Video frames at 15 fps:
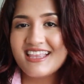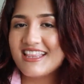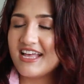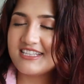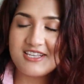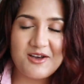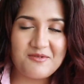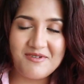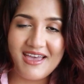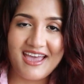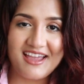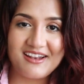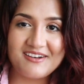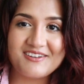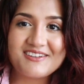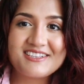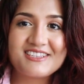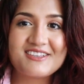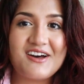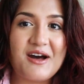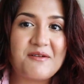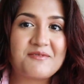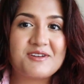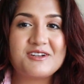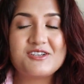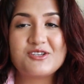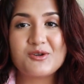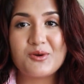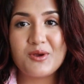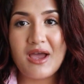That's how my hair looks. So I'm going
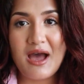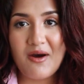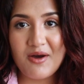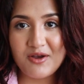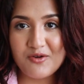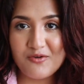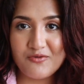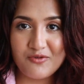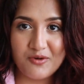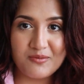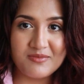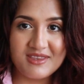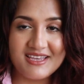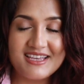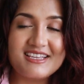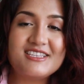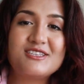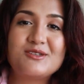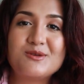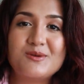to show you how I go from this